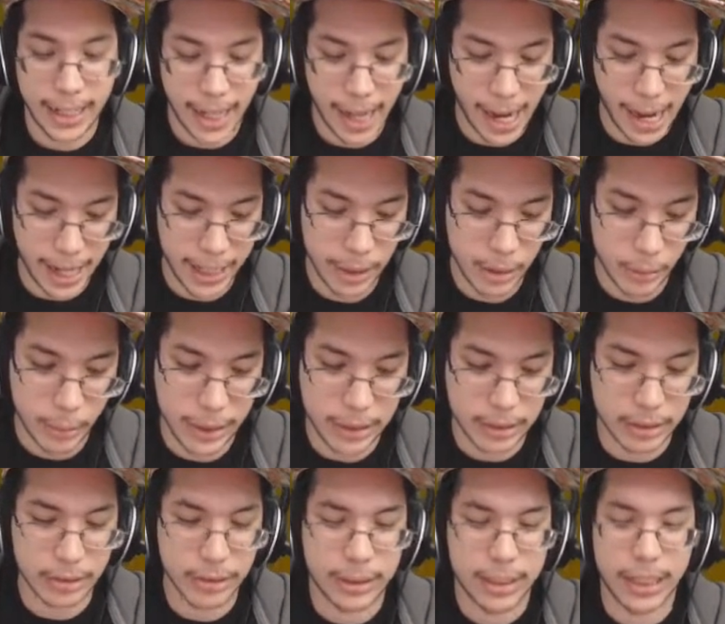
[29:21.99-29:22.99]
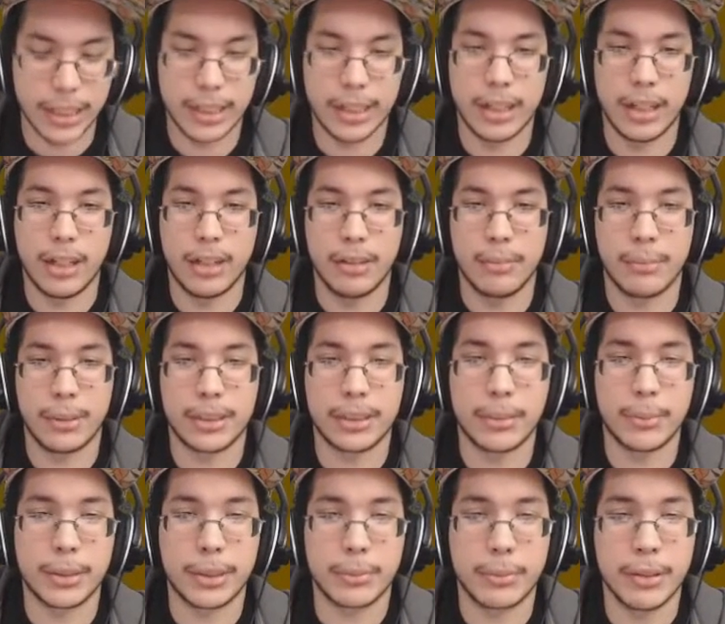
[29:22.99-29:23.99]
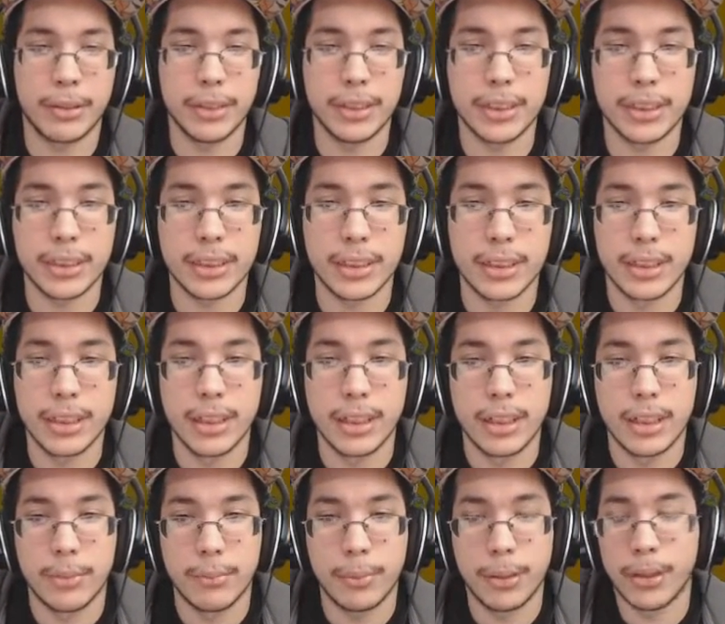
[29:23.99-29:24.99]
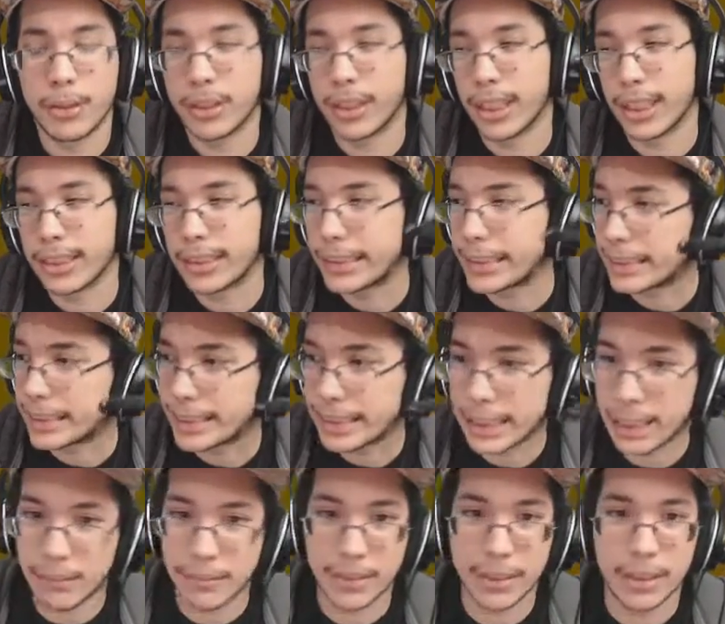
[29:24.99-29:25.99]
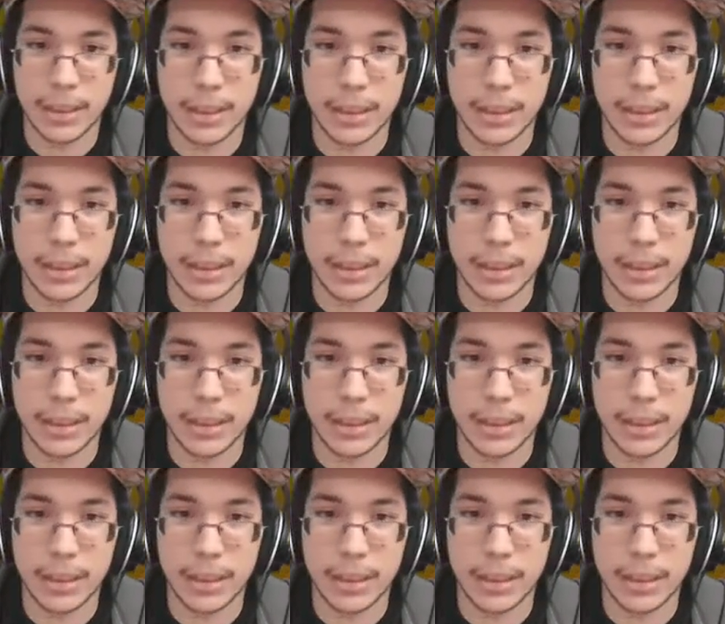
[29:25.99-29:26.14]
higher ways to get like some experience. But look at that, 7